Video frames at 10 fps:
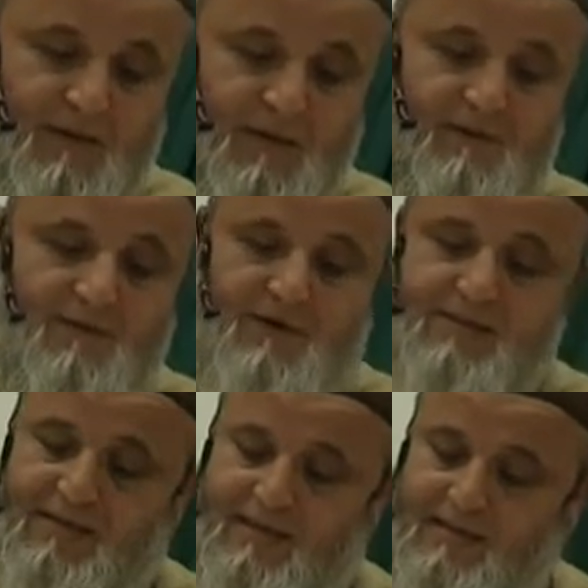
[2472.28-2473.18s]
in verse
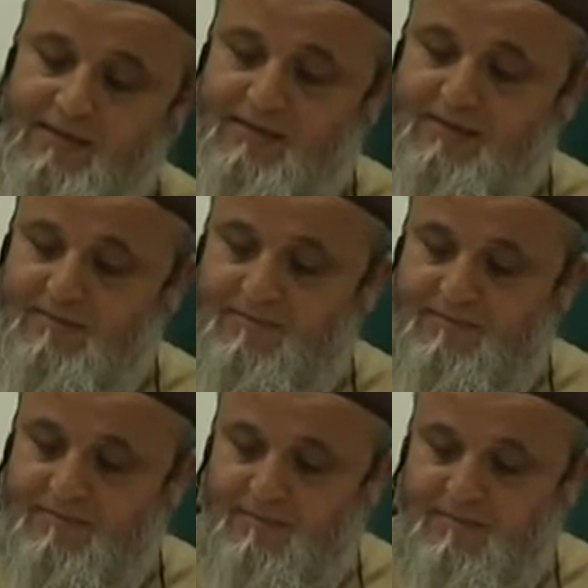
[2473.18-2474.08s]
6,
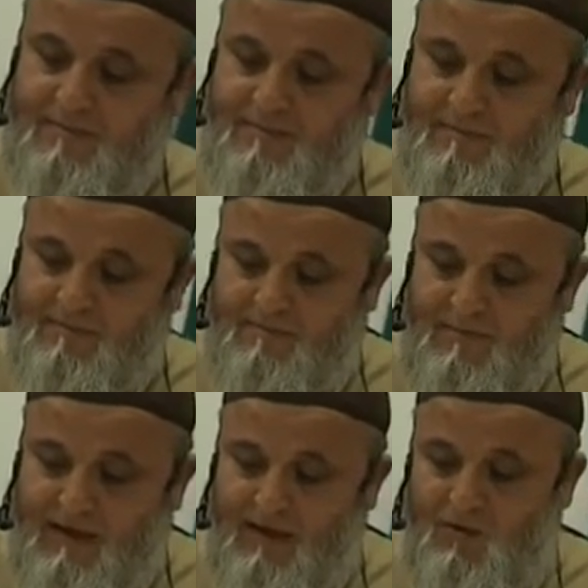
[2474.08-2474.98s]

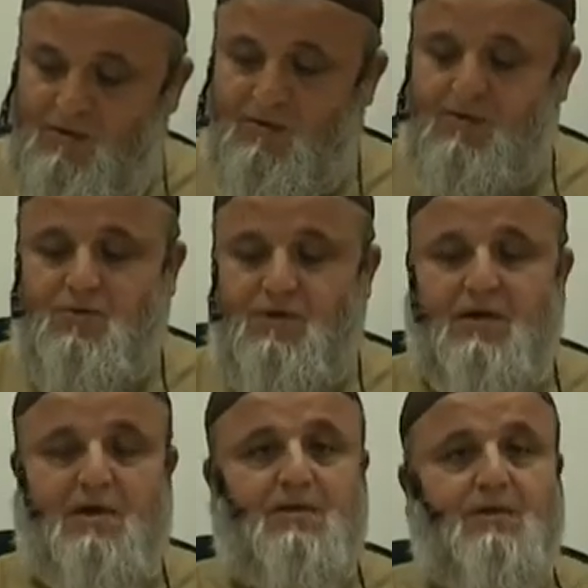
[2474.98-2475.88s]
and also in Surah
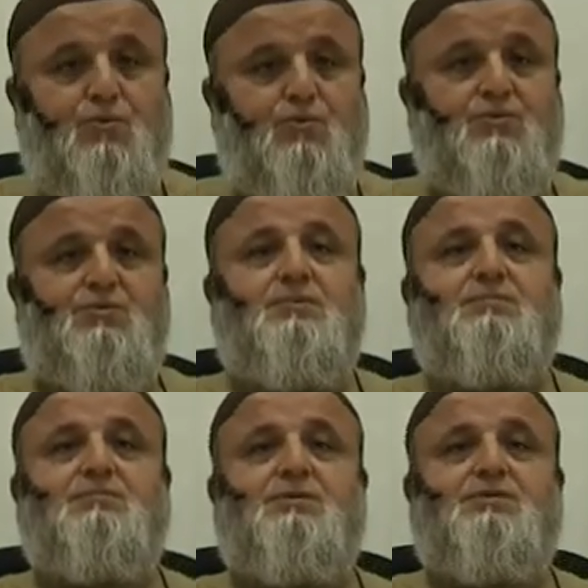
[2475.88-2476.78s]
Al-Ankabut.
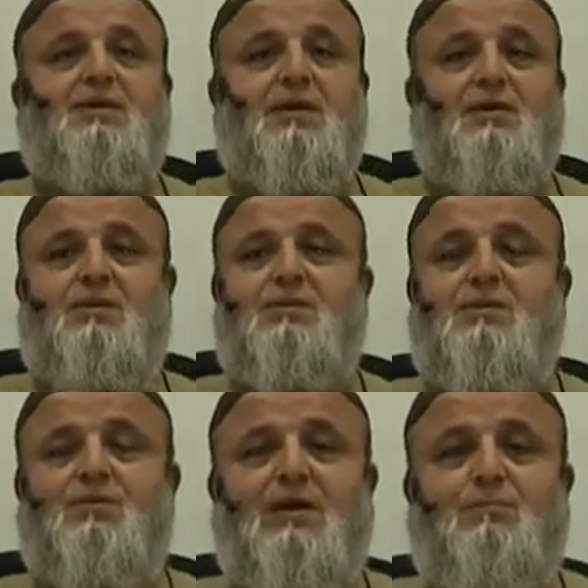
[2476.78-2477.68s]
Inshallah, we'll
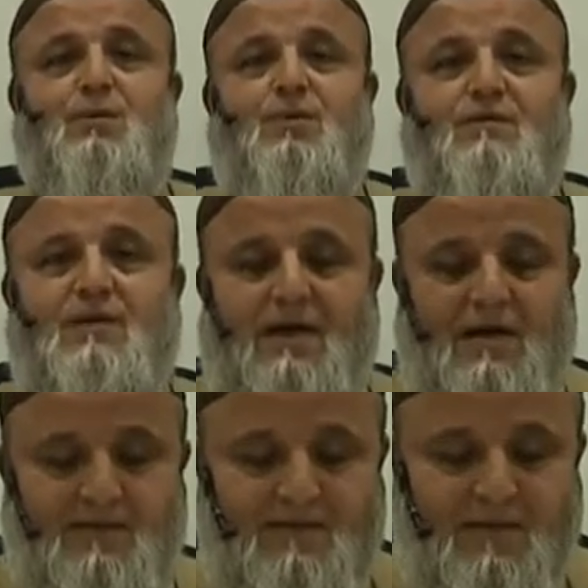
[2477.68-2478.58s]
look at both of the
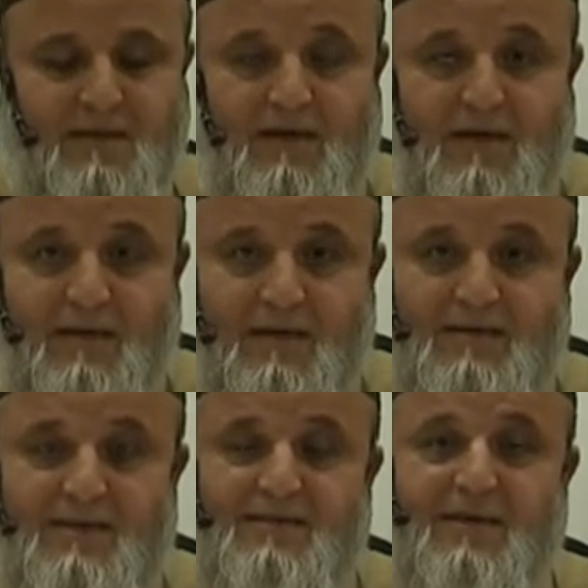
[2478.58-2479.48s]
ayats.
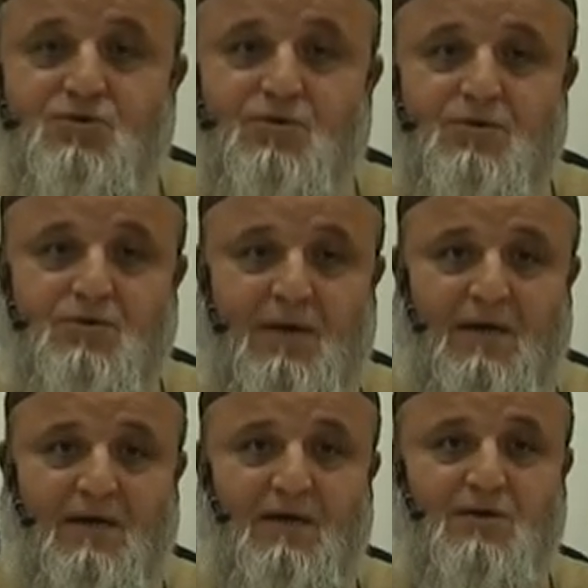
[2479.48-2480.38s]
These are central to
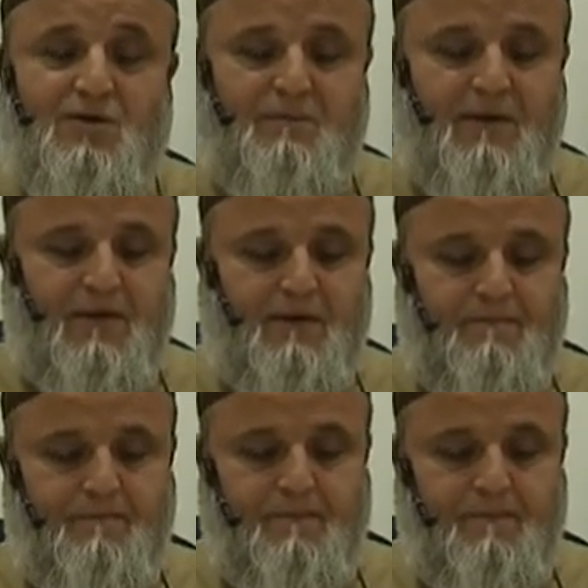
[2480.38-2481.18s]
our topic.